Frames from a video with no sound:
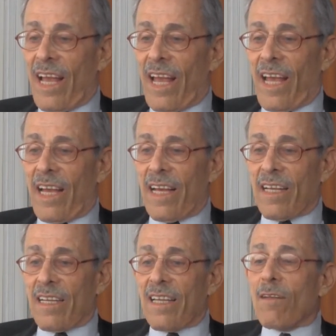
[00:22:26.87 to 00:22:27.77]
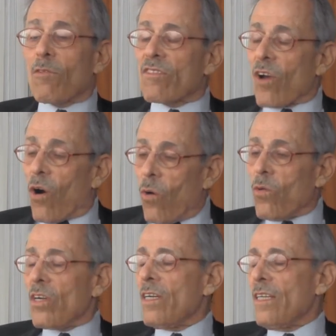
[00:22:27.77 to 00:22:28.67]
And it was
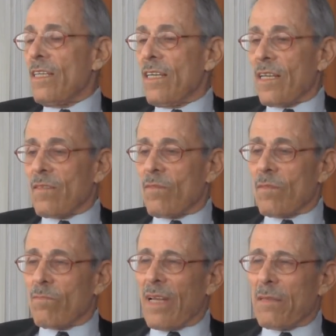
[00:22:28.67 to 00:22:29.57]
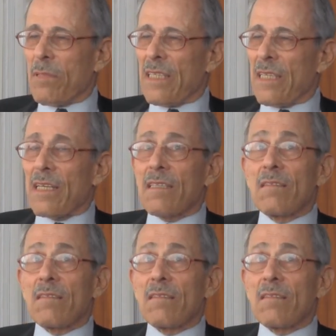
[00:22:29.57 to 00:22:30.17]
only maybe,